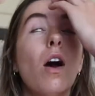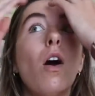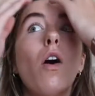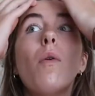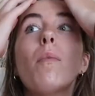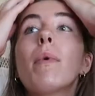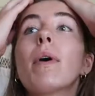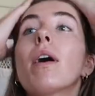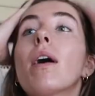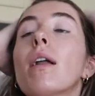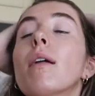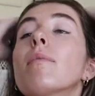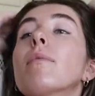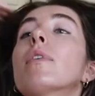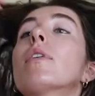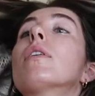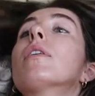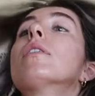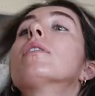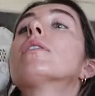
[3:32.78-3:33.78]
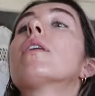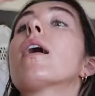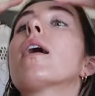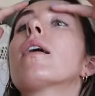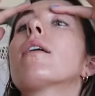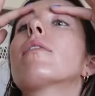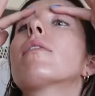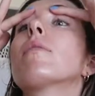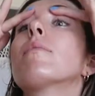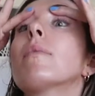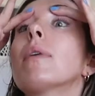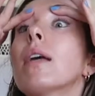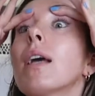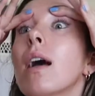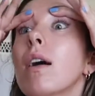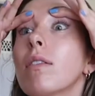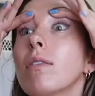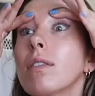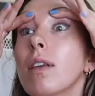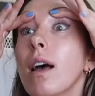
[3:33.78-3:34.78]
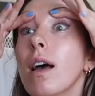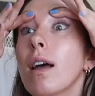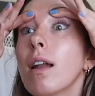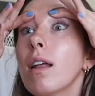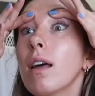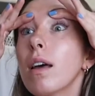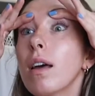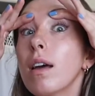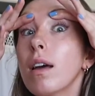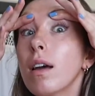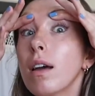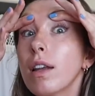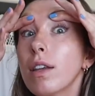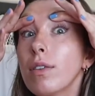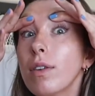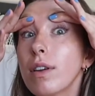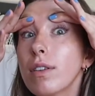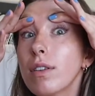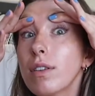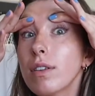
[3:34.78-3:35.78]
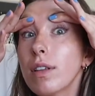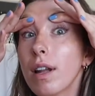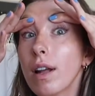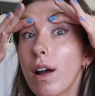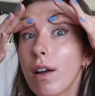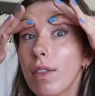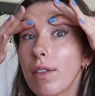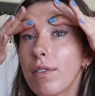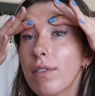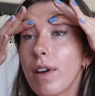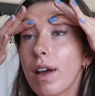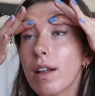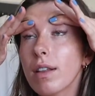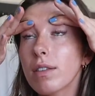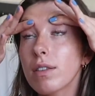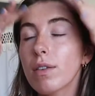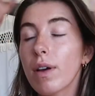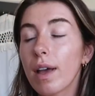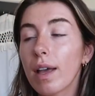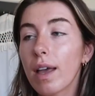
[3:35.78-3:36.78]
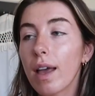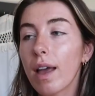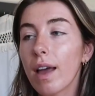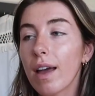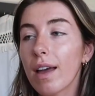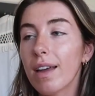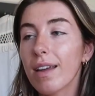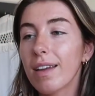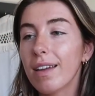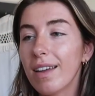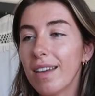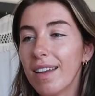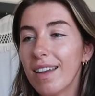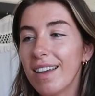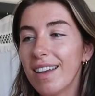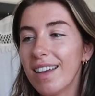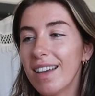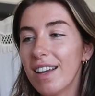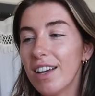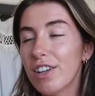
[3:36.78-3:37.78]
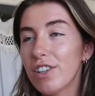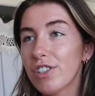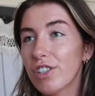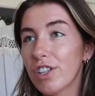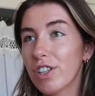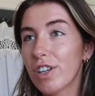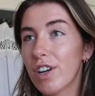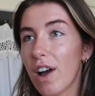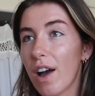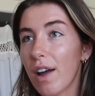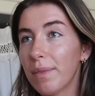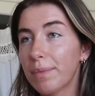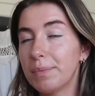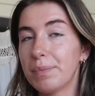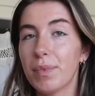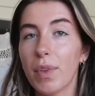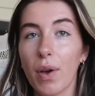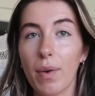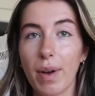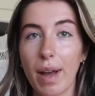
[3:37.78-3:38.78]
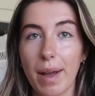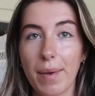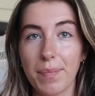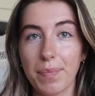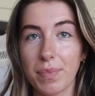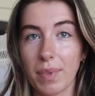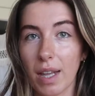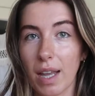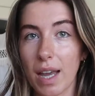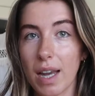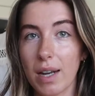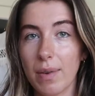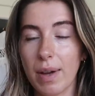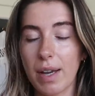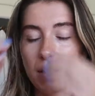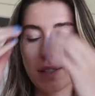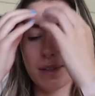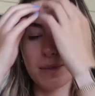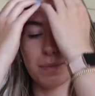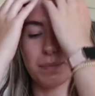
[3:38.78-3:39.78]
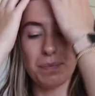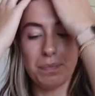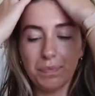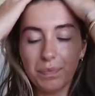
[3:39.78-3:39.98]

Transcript: Oh my god, I'm literally dying from being outside. And you guys are sitting on the fan, so I can't turn it on. Okay, anyways.